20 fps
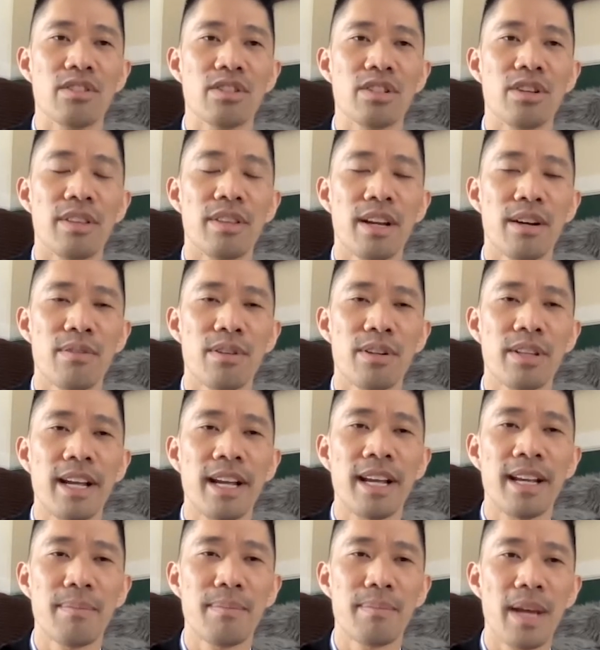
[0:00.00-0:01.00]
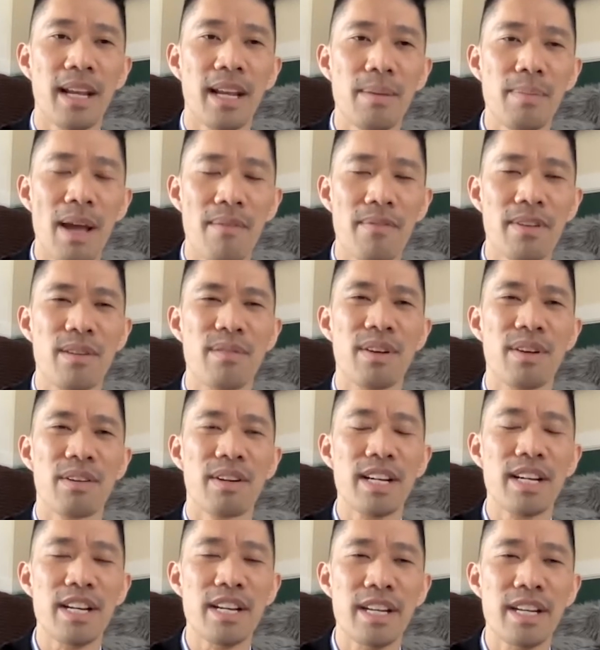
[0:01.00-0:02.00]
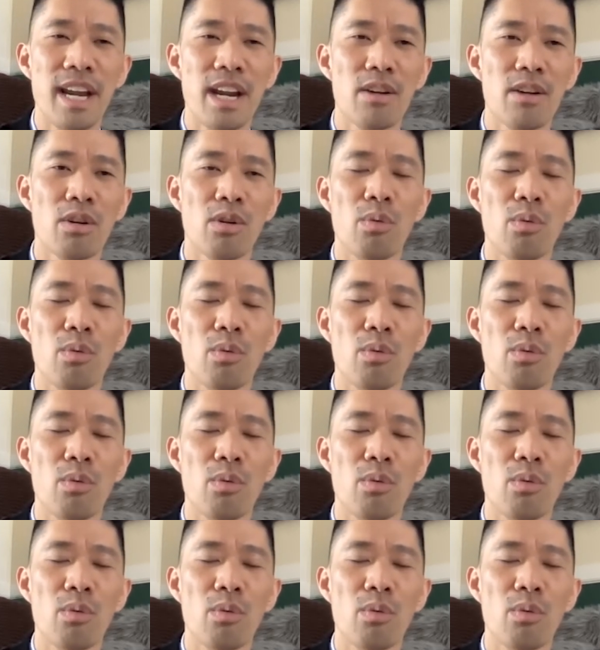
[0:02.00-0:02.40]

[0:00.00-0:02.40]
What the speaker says: So therefore, they end up having a very narrow